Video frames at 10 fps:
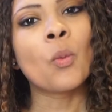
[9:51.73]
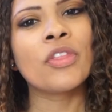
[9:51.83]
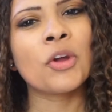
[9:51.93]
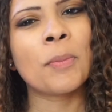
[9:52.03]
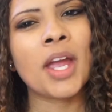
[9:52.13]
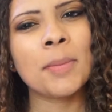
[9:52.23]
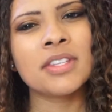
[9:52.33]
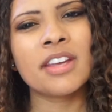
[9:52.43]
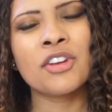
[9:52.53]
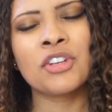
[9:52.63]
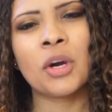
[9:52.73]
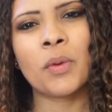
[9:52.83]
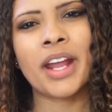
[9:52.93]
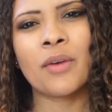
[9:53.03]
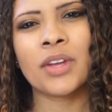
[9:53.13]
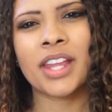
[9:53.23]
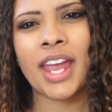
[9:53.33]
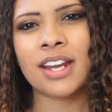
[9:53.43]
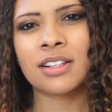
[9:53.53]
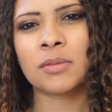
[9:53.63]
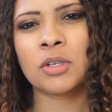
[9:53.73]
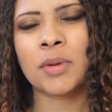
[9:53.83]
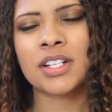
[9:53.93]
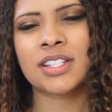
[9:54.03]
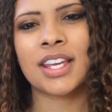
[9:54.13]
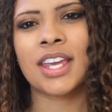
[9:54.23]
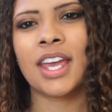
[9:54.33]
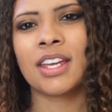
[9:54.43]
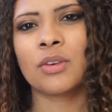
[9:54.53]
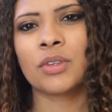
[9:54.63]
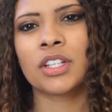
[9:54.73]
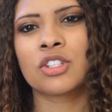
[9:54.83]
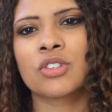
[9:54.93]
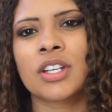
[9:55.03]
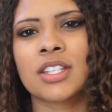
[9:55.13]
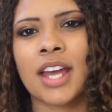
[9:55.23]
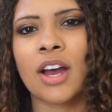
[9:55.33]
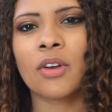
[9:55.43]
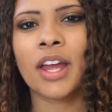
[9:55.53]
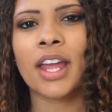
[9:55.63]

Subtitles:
When they're babies though, you don't want to really handle them too much because they can get really stressed out,